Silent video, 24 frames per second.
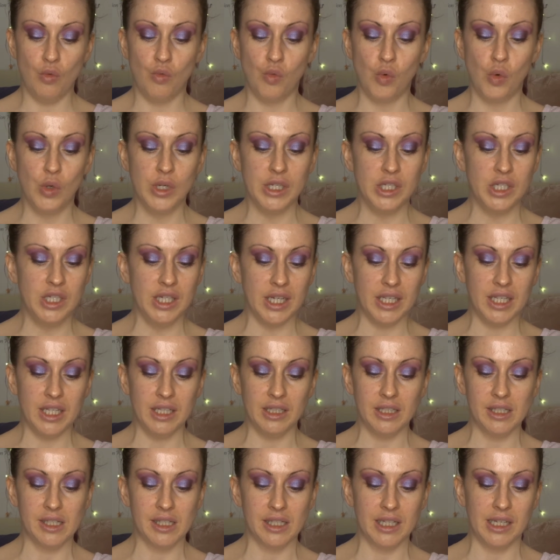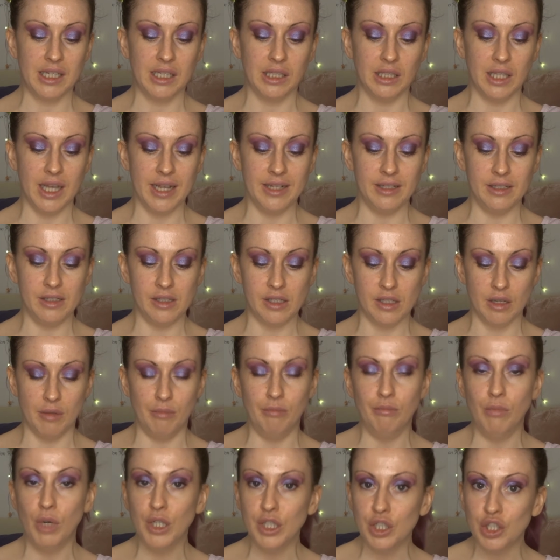ridiculously cleansed
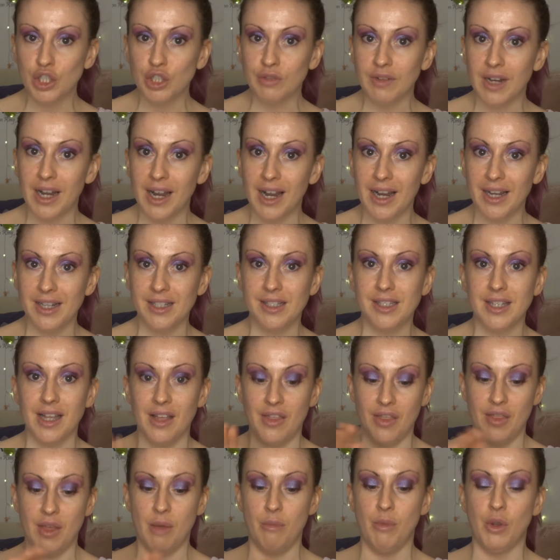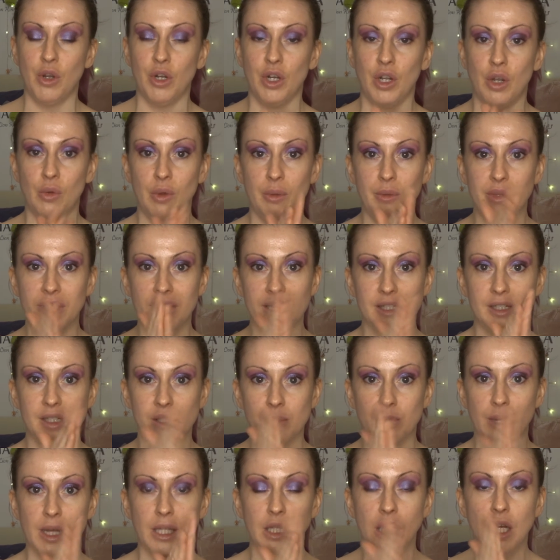and moisturized and then we're going to go in with this
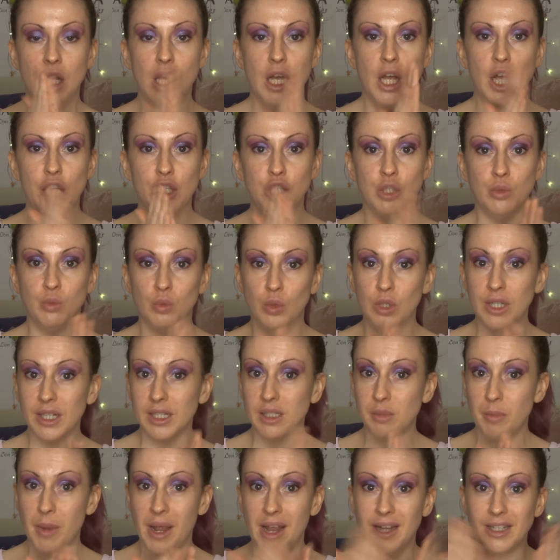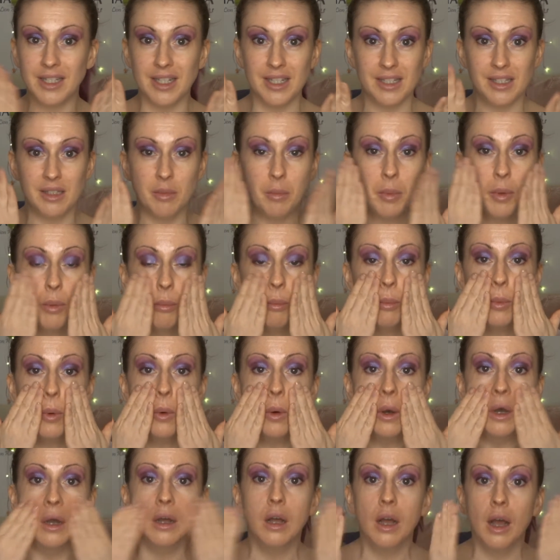as well as you would expect it's a bit
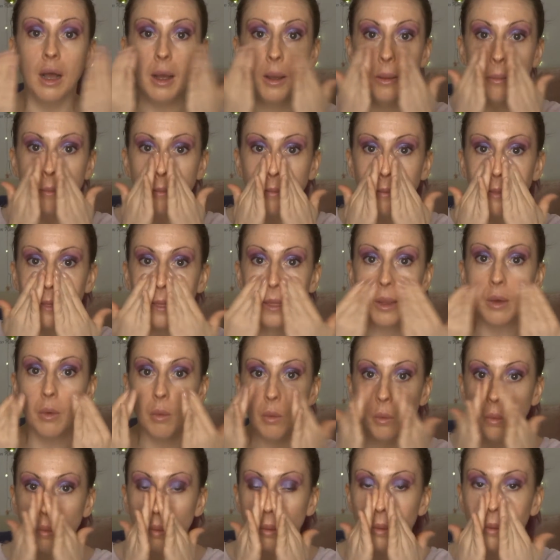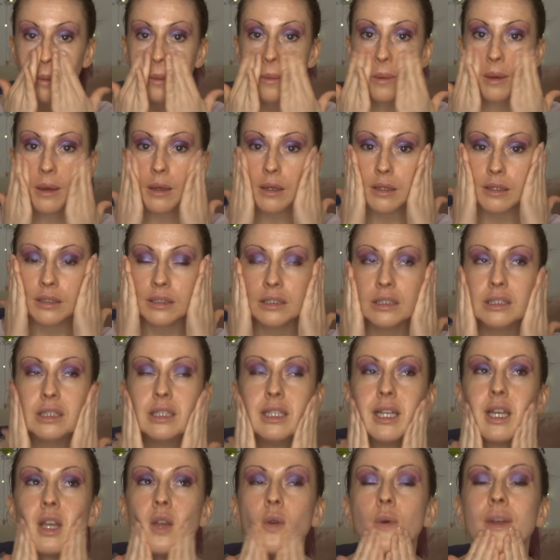more um
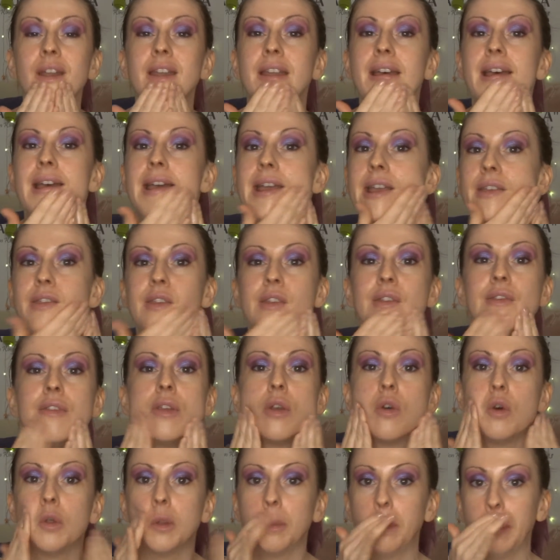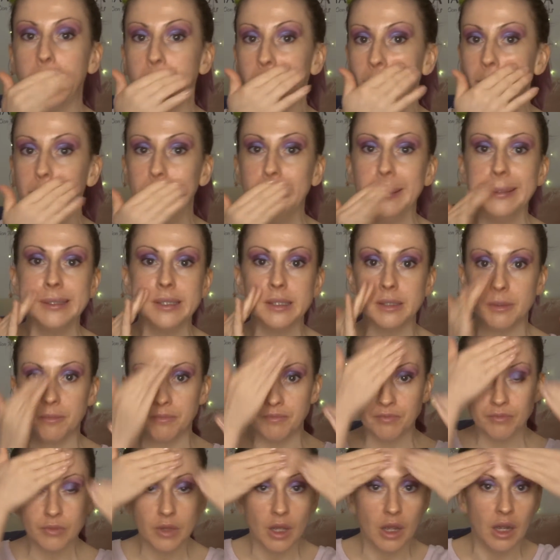liquider than the other primers
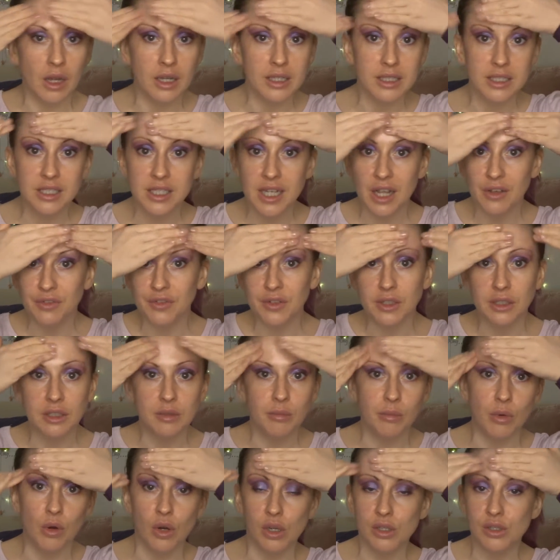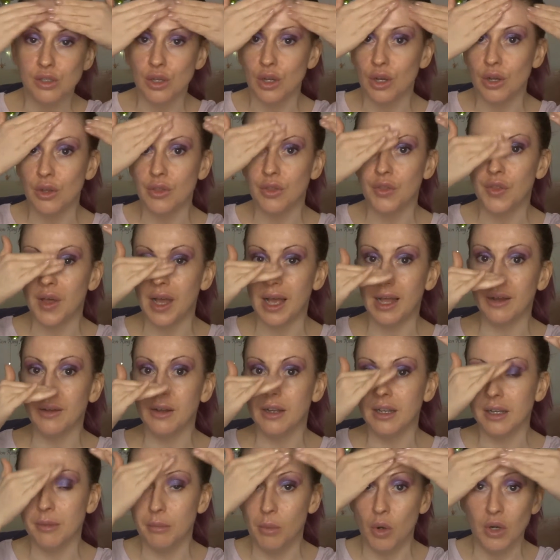uh, definitely more so than
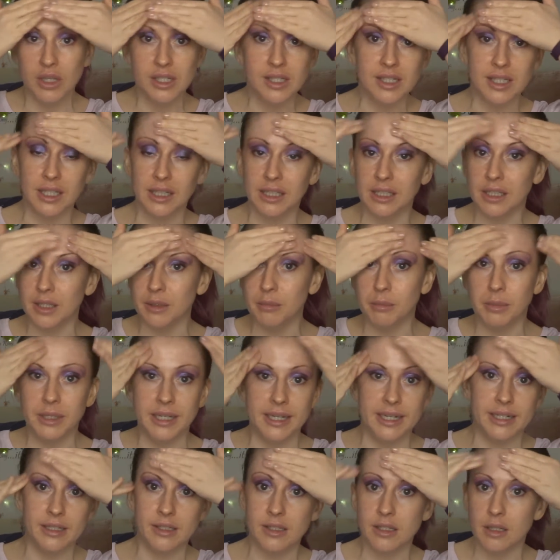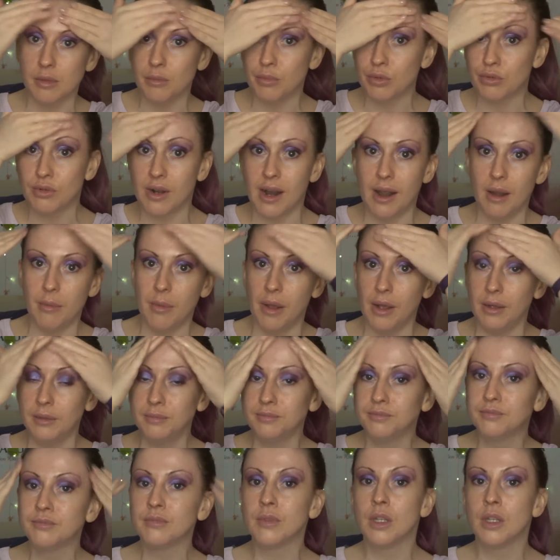a more silicone based primer